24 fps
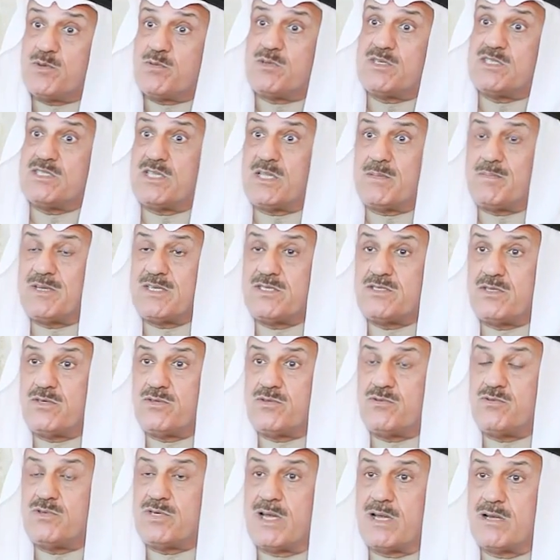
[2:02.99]
me what is the best to
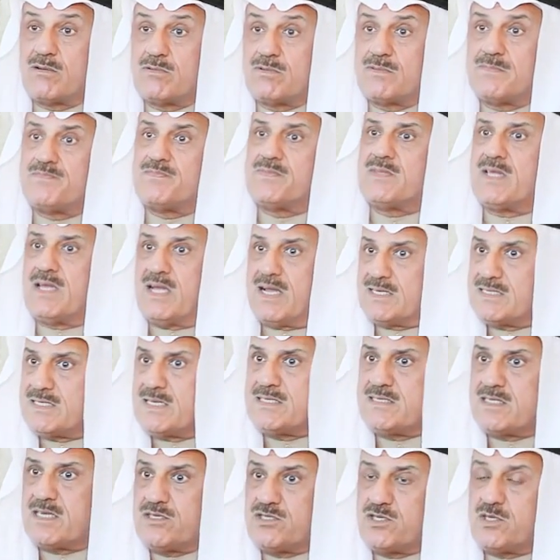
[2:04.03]
do now, as
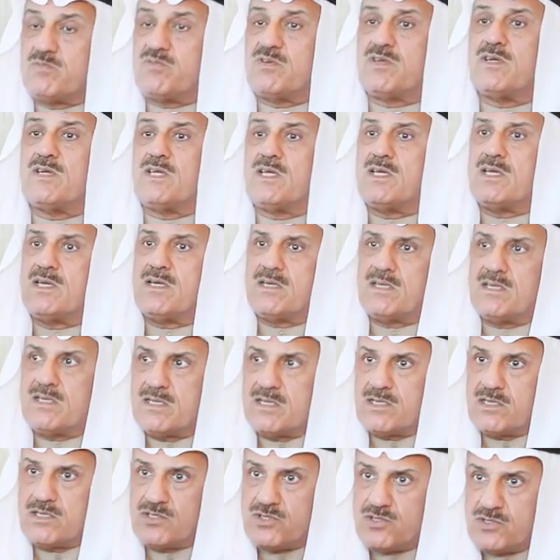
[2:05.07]
I said to
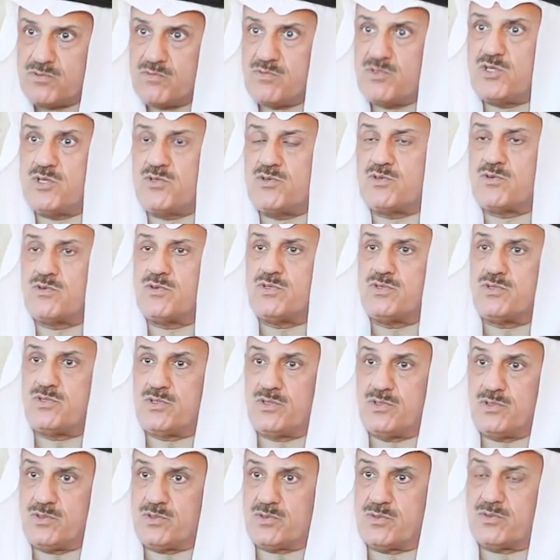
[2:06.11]
we should
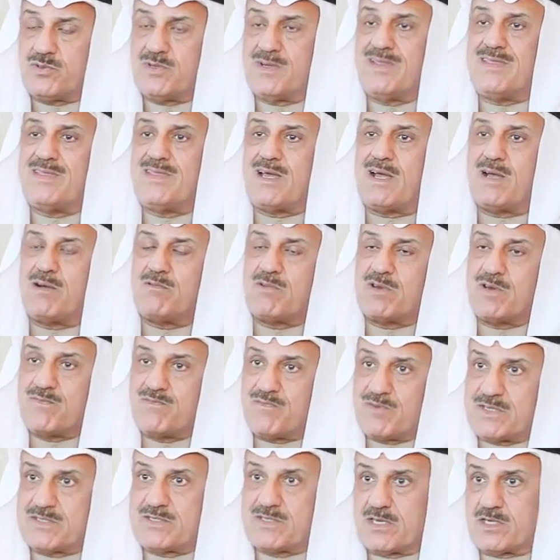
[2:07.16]
continue in the, our
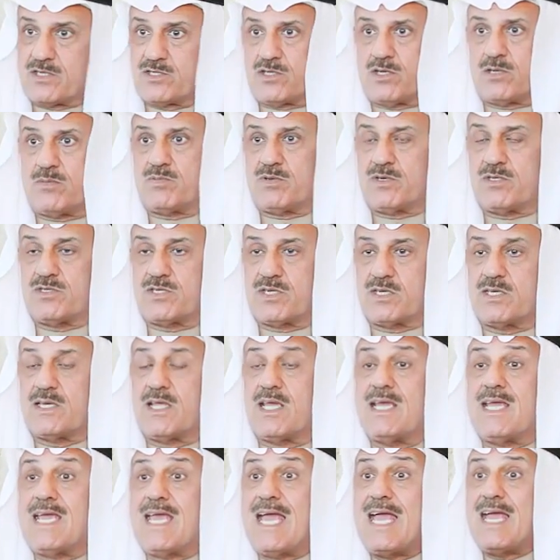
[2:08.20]
infrastructure project.
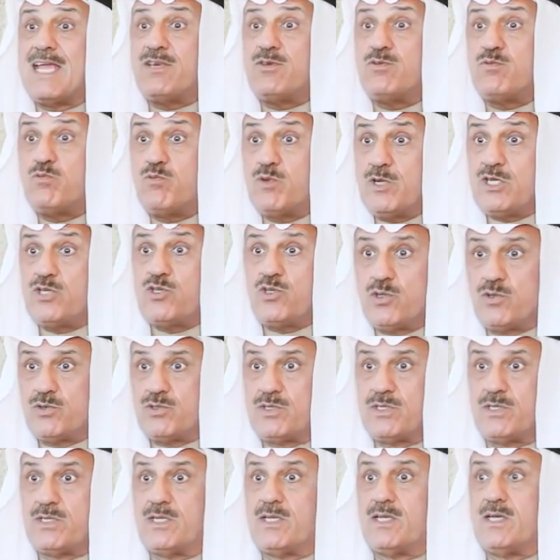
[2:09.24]
And we
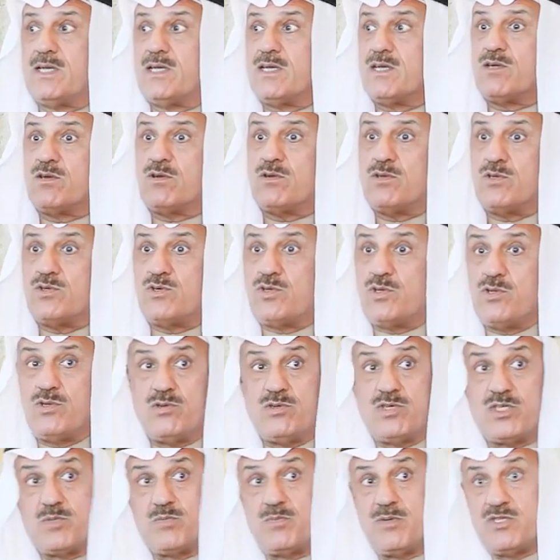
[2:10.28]
should
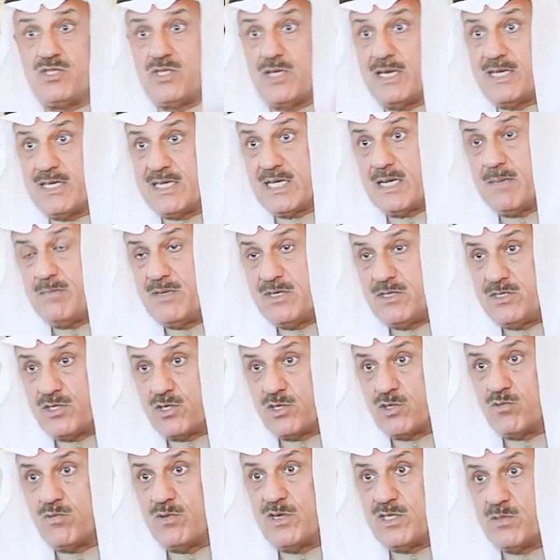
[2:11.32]
continue, especially
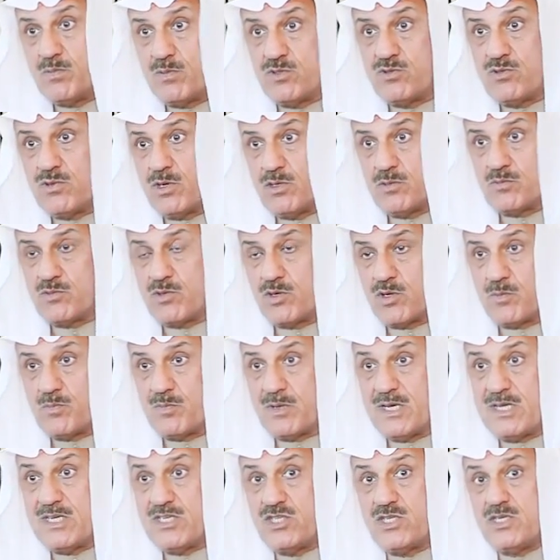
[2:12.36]
KPC Kuwait Petroleum
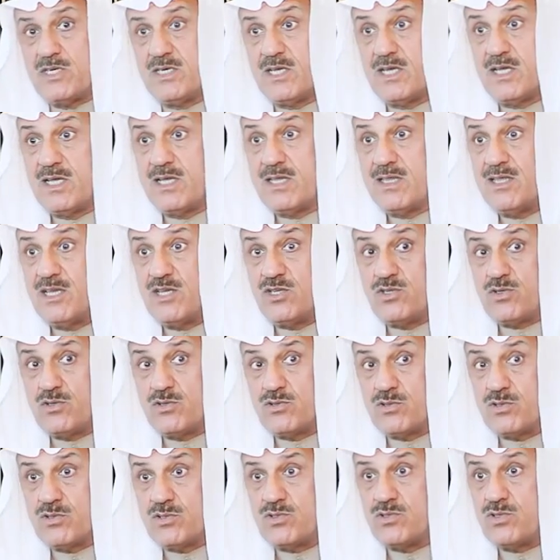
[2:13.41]
Corporation, they
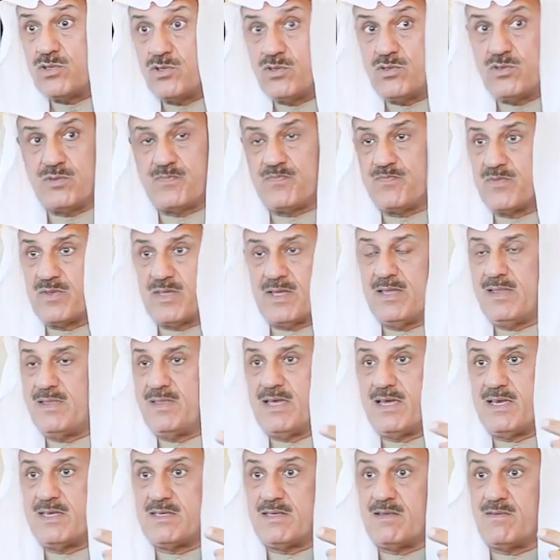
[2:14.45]
should continue in
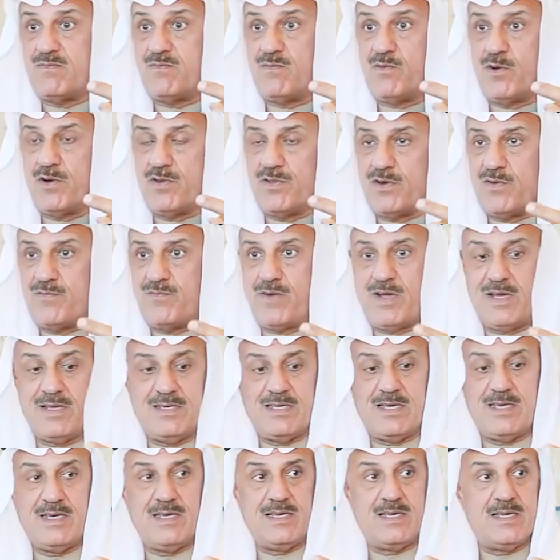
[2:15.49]
their fourth
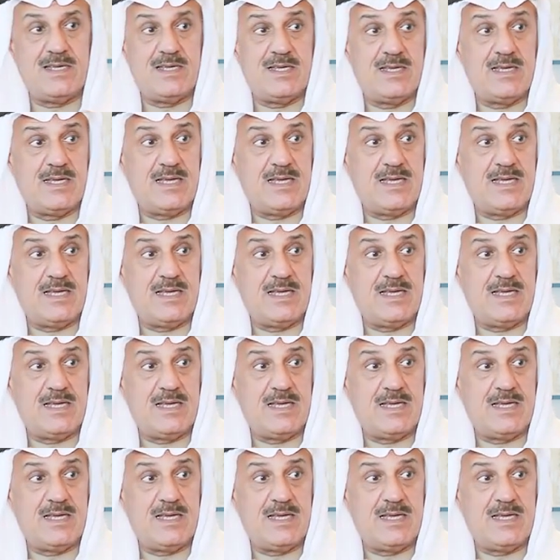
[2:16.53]
refinery.